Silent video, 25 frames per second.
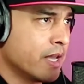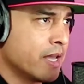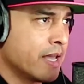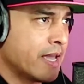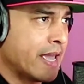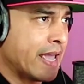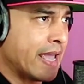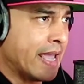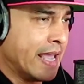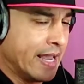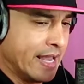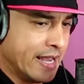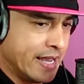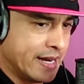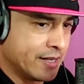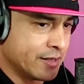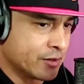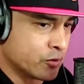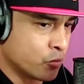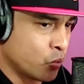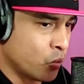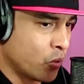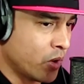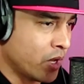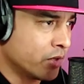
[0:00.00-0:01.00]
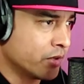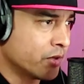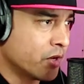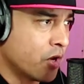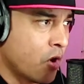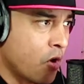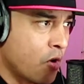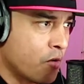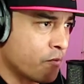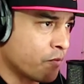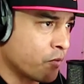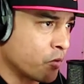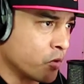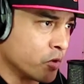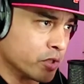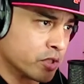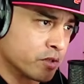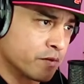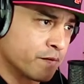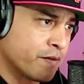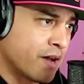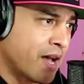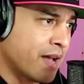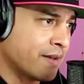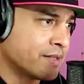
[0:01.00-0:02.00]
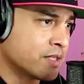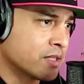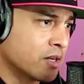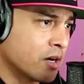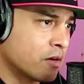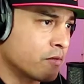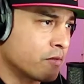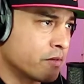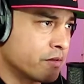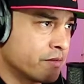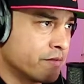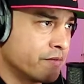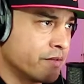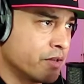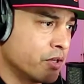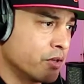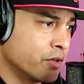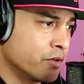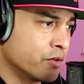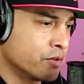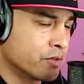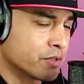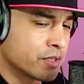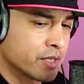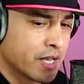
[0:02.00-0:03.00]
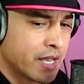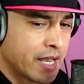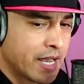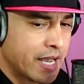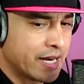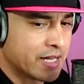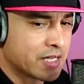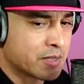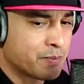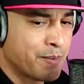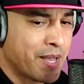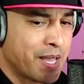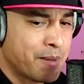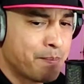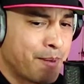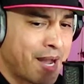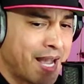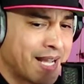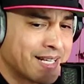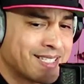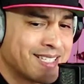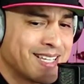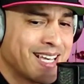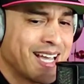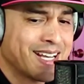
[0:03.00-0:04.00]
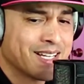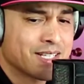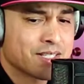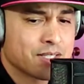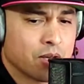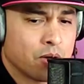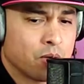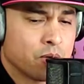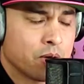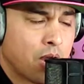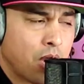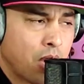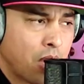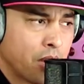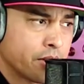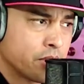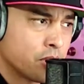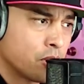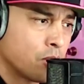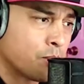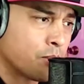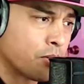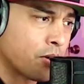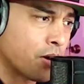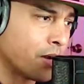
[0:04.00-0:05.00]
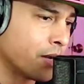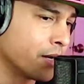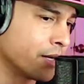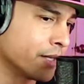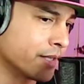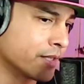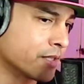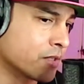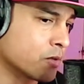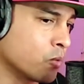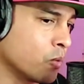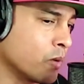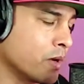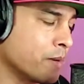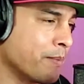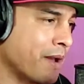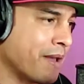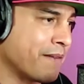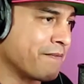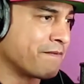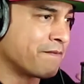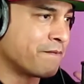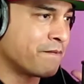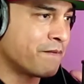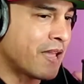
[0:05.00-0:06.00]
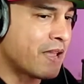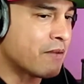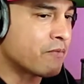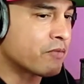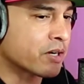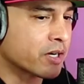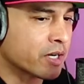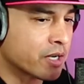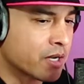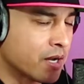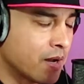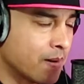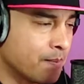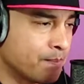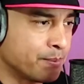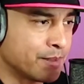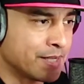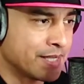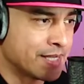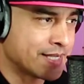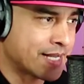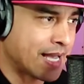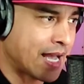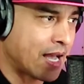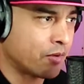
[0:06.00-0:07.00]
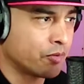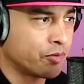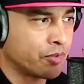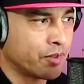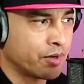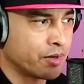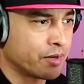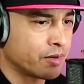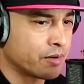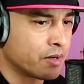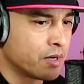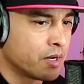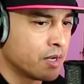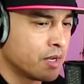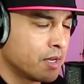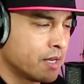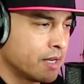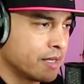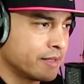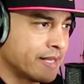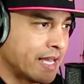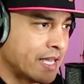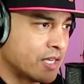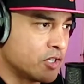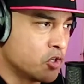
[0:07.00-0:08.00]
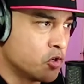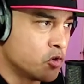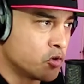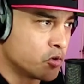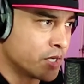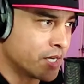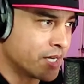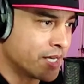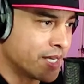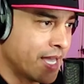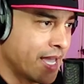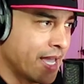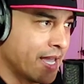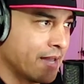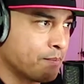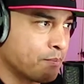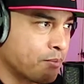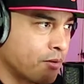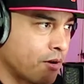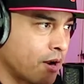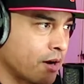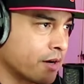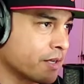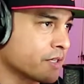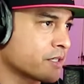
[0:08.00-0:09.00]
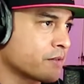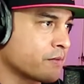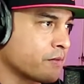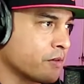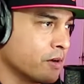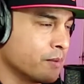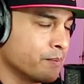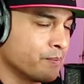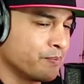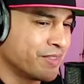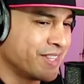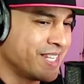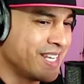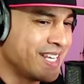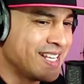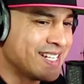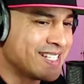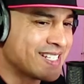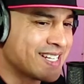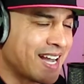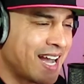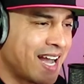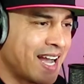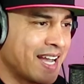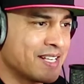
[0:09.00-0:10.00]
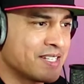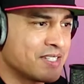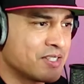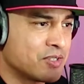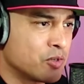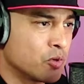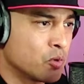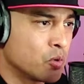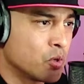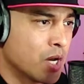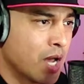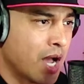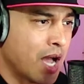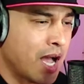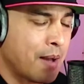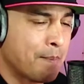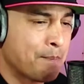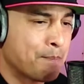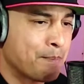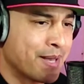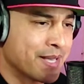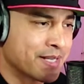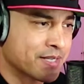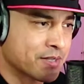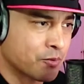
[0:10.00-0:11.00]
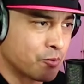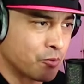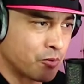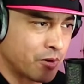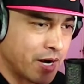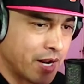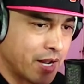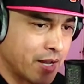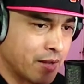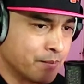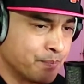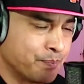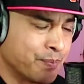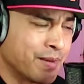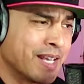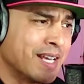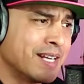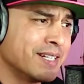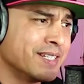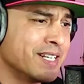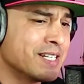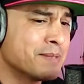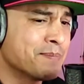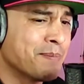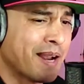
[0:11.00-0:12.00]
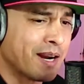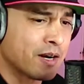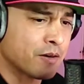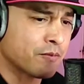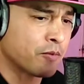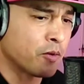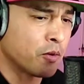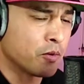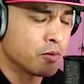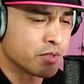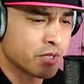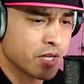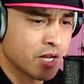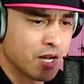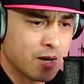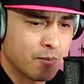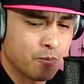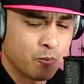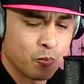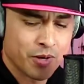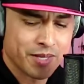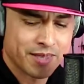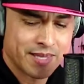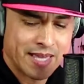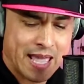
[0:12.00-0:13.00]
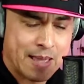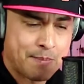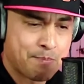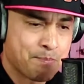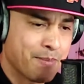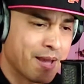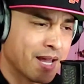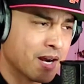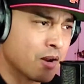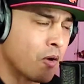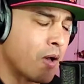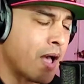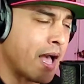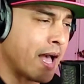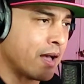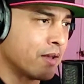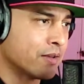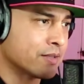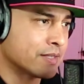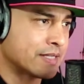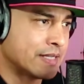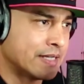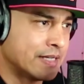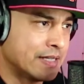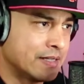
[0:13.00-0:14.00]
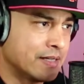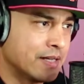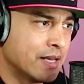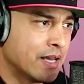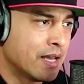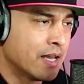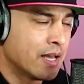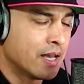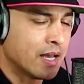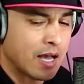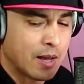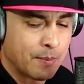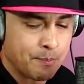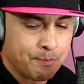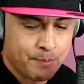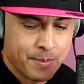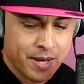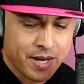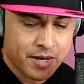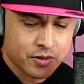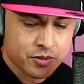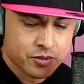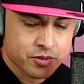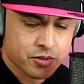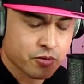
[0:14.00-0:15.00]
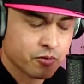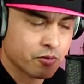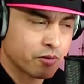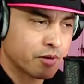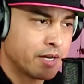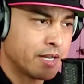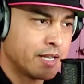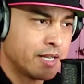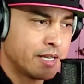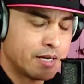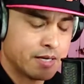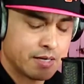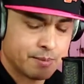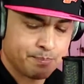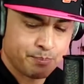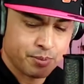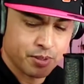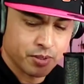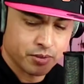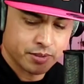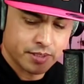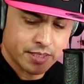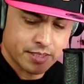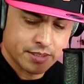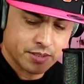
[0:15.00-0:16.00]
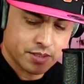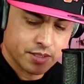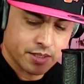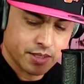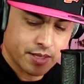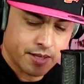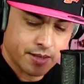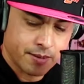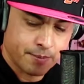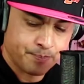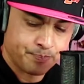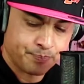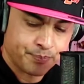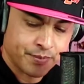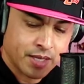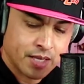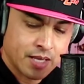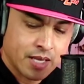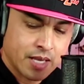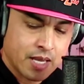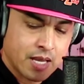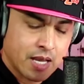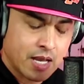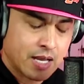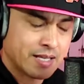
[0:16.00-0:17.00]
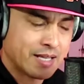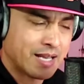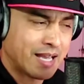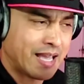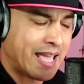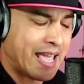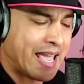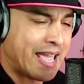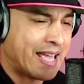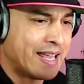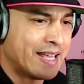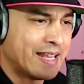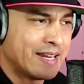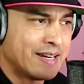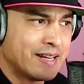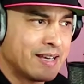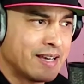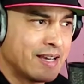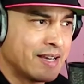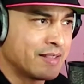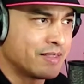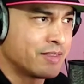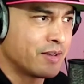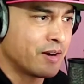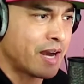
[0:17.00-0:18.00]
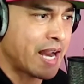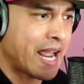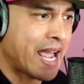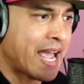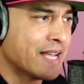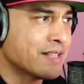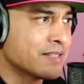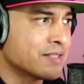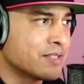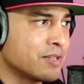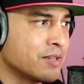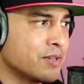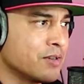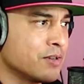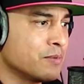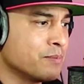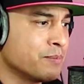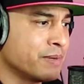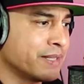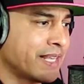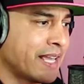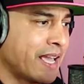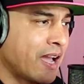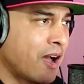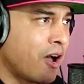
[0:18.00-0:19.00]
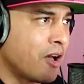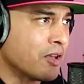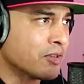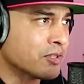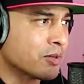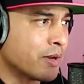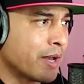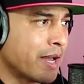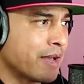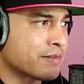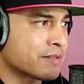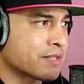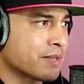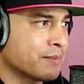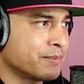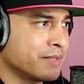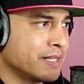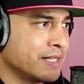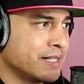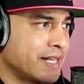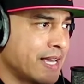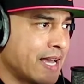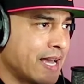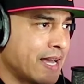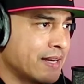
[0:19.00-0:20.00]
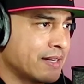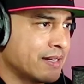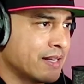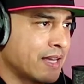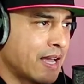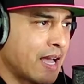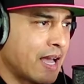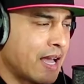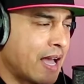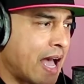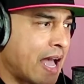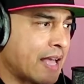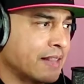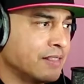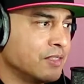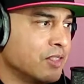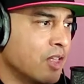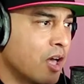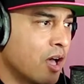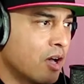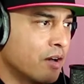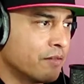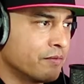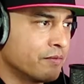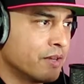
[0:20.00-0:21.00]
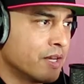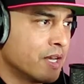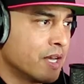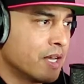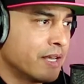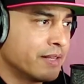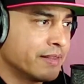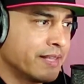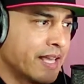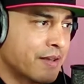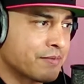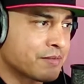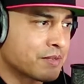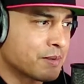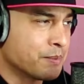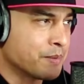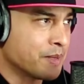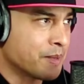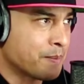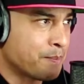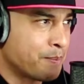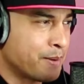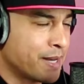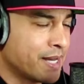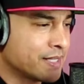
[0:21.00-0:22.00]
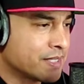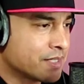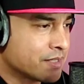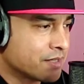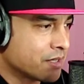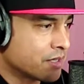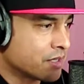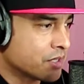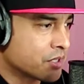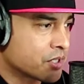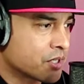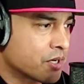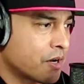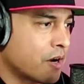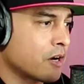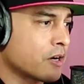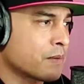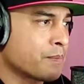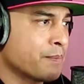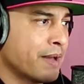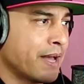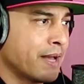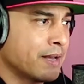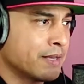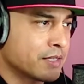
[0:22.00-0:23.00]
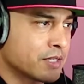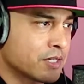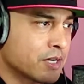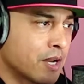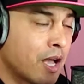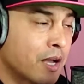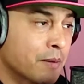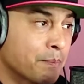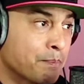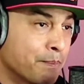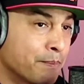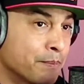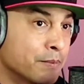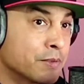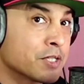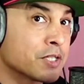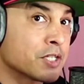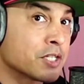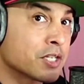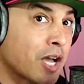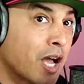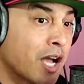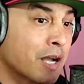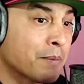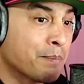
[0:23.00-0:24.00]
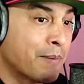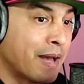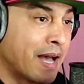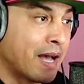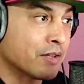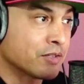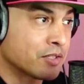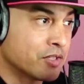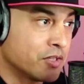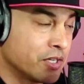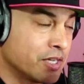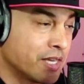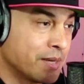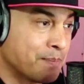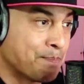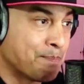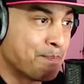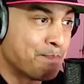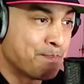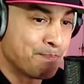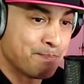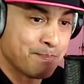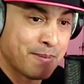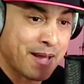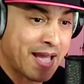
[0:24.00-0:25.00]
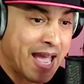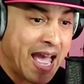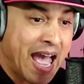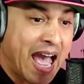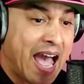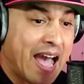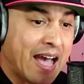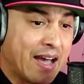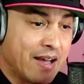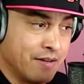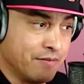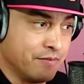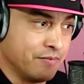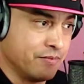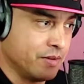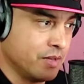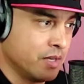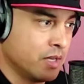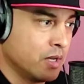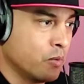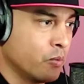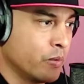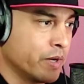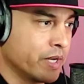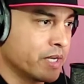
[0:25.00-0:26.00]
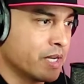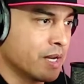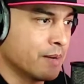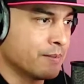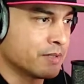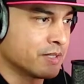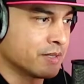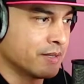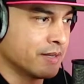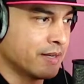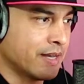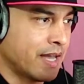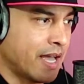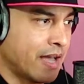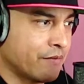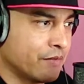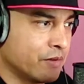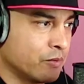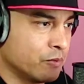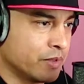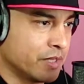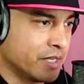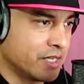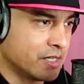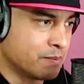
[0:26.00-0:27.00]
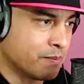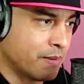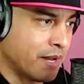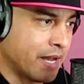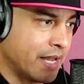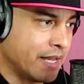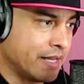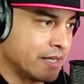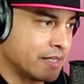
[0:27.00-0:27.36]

It is well known for its 5-star reviews, and it's made by TechZone Audio Products, one of my favorite companies out there that you could get products from. These guys do not mess around. These microphones come with a metal housing, a metal screen built into them, and they're hand tuned, but they also have something that I love. They have some of the best shock mounts you can have when it comes to having with these mics.